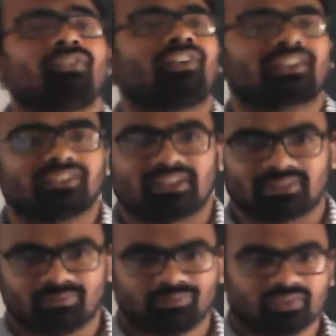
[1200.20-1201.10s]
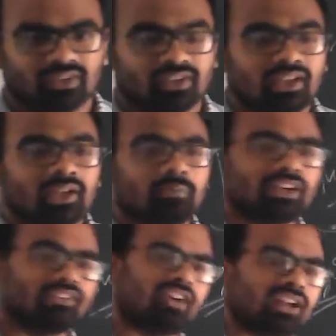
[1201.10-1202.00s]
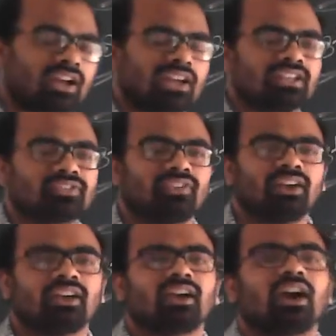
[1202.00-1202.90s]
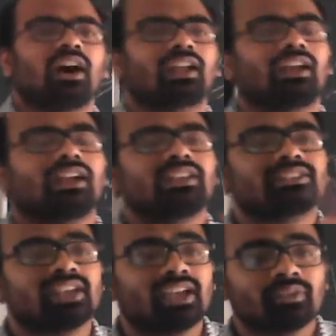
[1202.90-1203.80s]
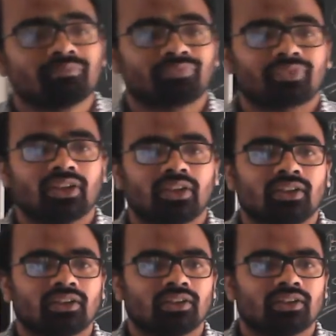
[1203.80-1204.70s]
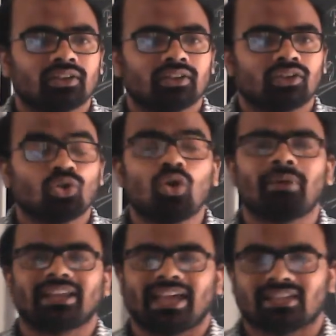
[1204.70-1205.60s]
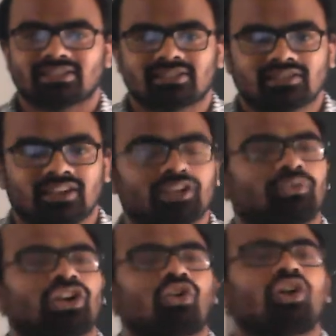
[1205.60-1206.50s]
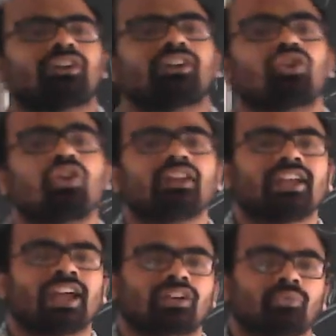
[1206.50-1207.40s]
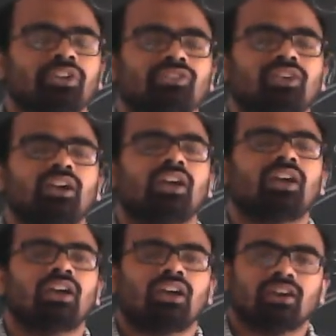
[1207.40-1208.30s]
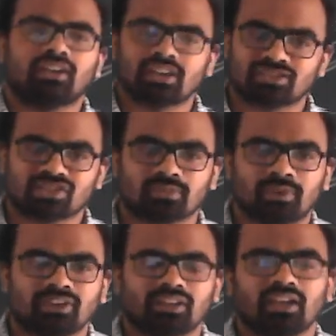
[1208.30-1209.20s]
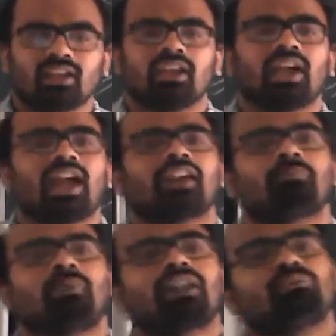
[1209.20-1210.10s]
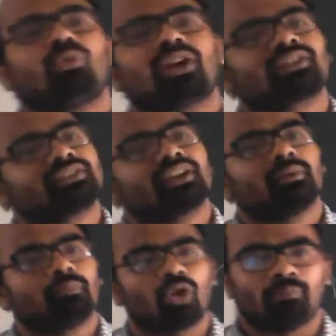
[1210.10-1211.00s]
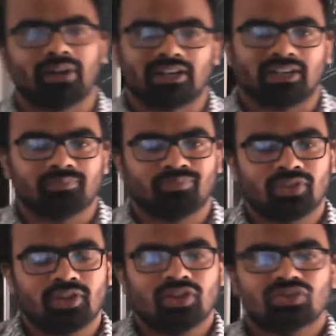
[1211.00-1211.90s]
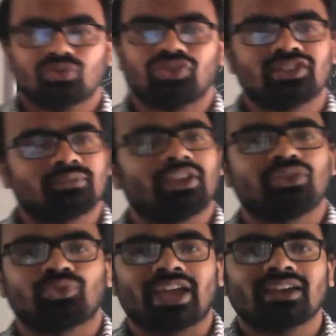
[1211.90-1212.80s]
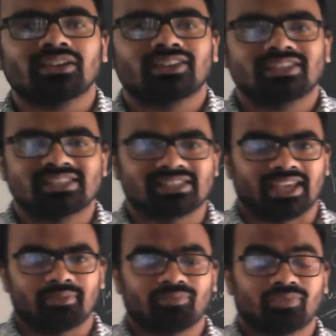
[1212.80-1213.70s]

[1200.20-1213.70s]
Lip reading: further. But if argon is filled, argon is a noble gas. It will not at all react with tungsten material and bulb works properly. So this way you can say.